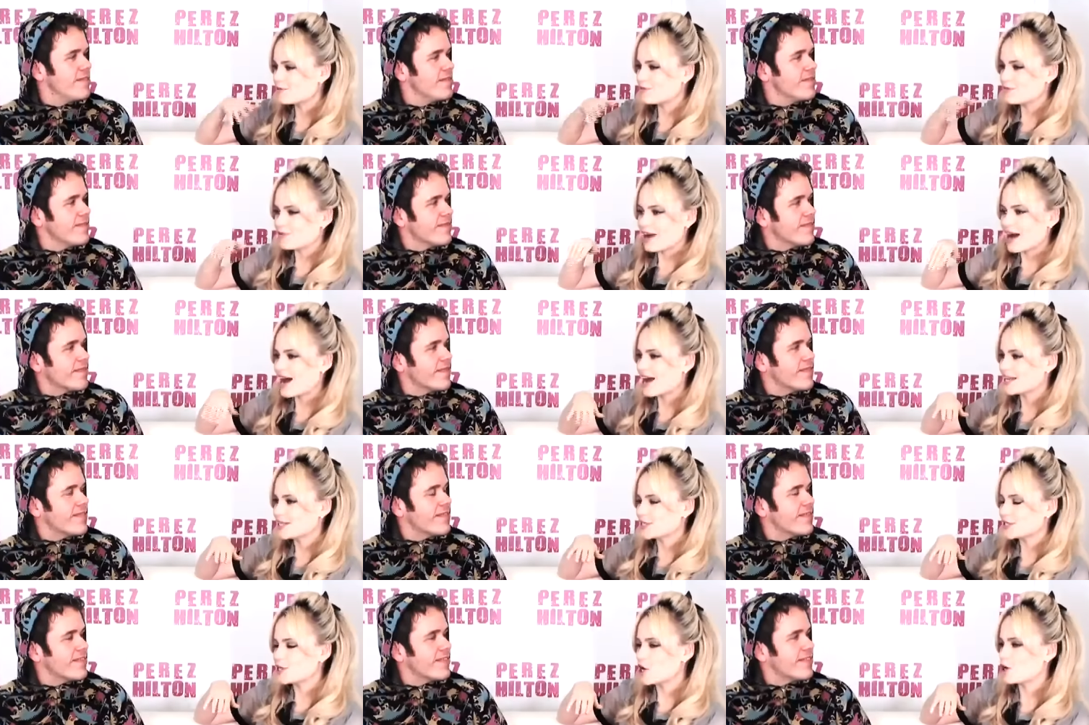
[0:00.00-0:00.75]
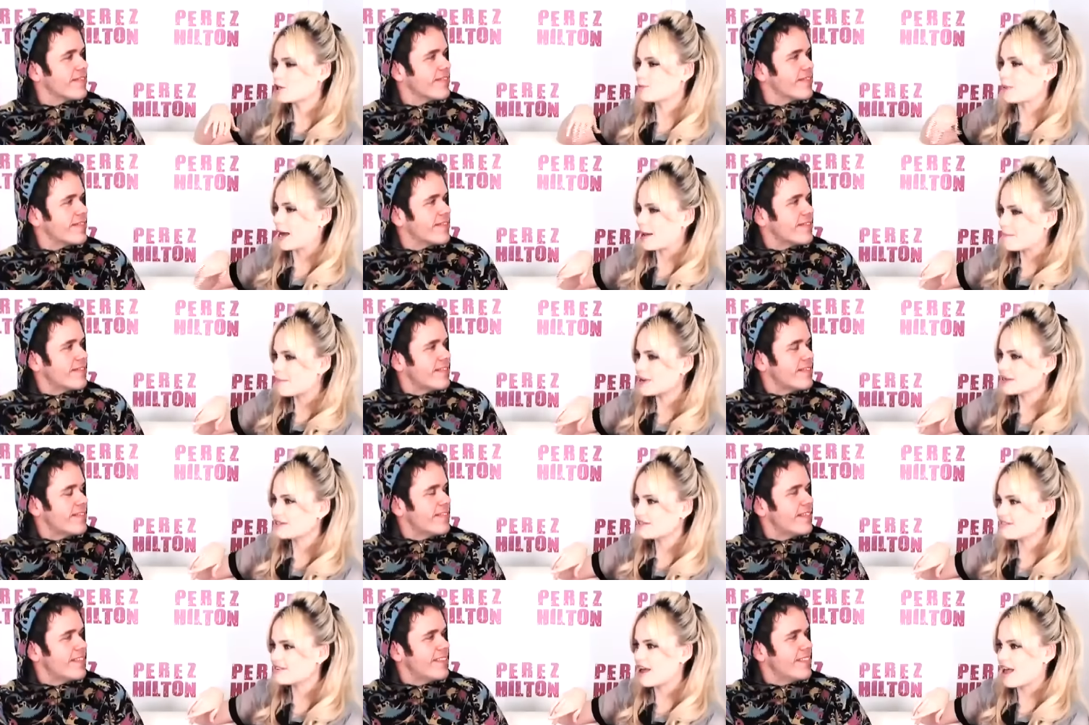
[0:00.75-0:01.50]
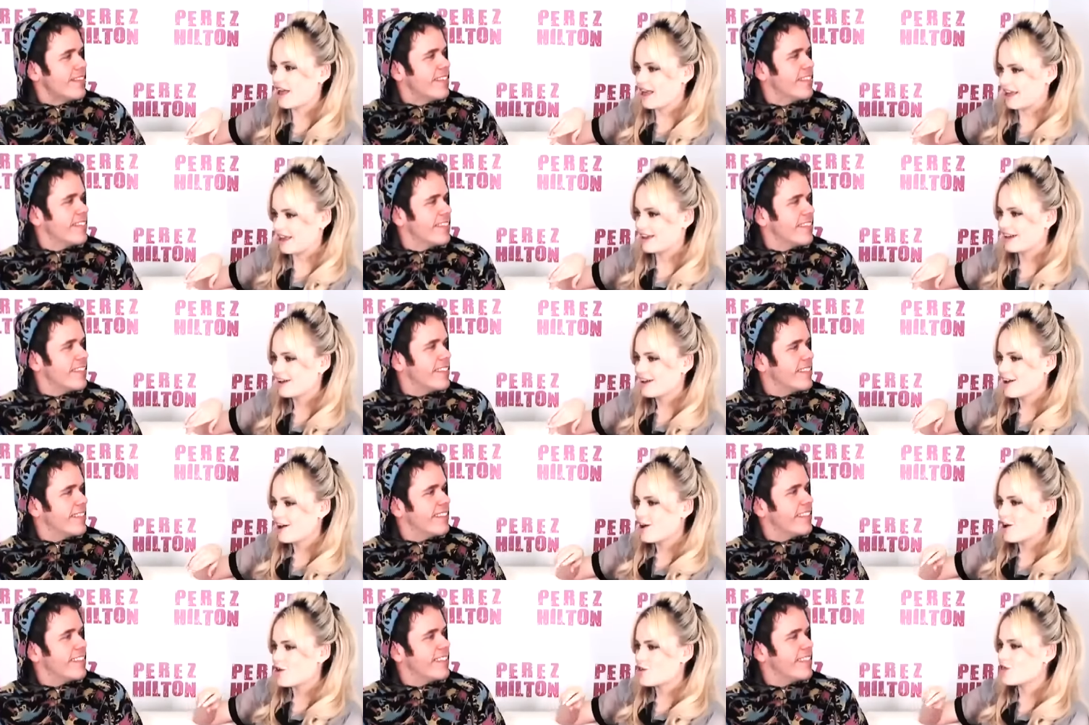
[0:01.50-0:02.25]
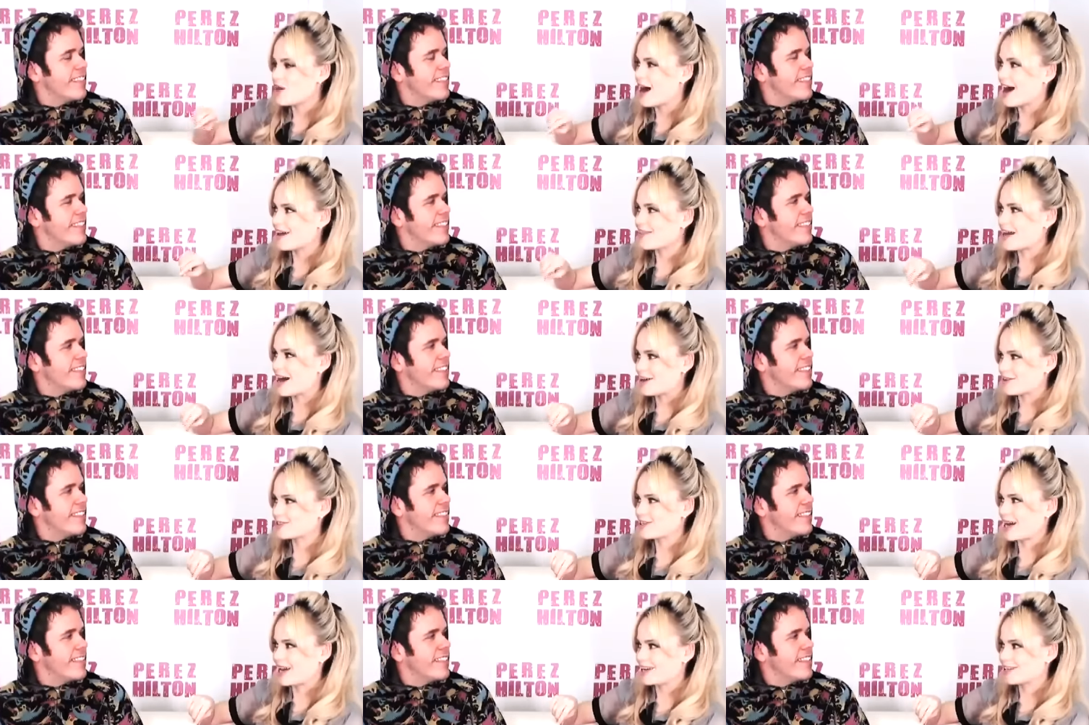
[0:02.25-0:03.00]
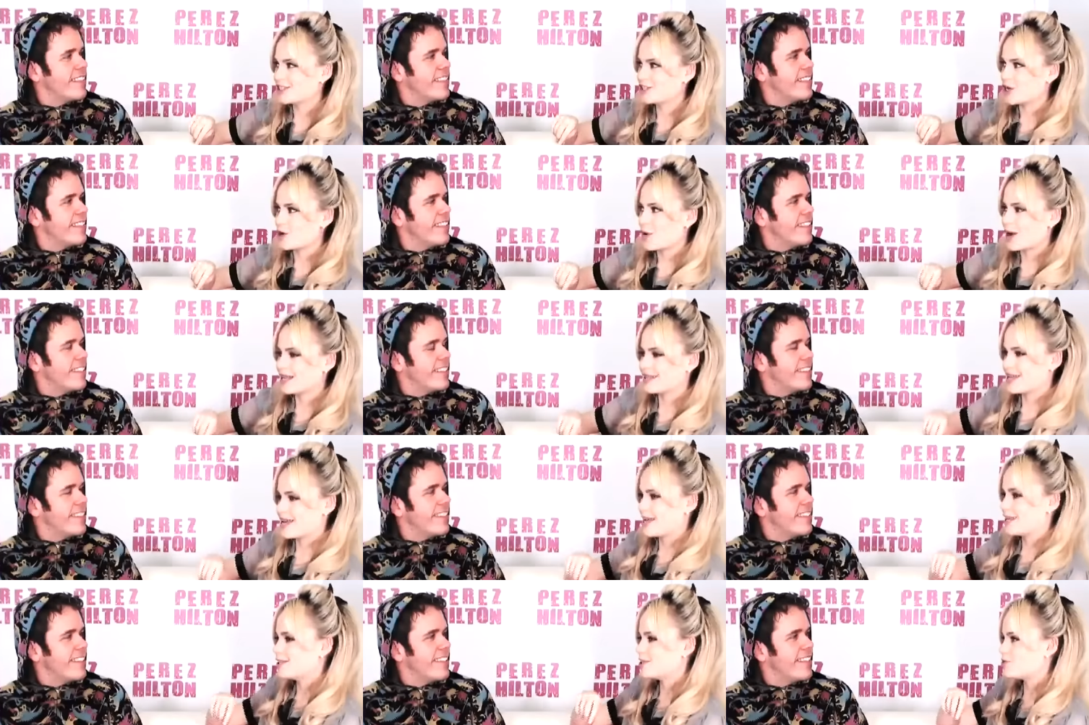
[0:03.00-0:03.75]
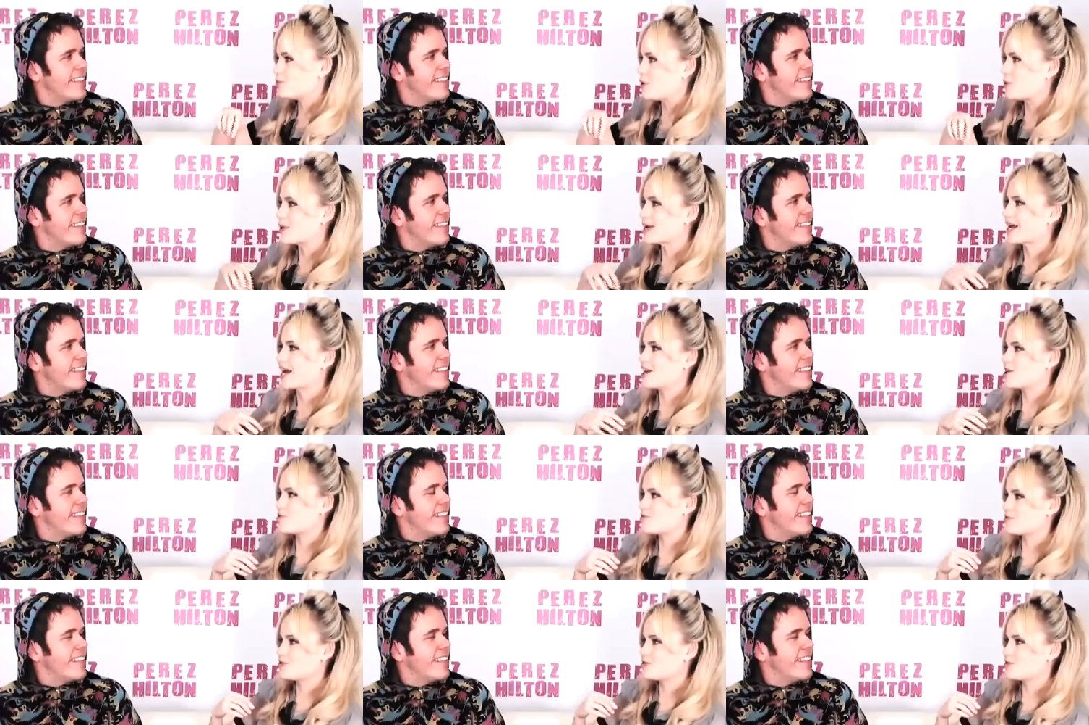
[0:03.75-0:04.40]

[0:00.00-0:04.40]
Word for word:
Speaker 1: of highs and lows, but I must say that that talent show I did, we were kind of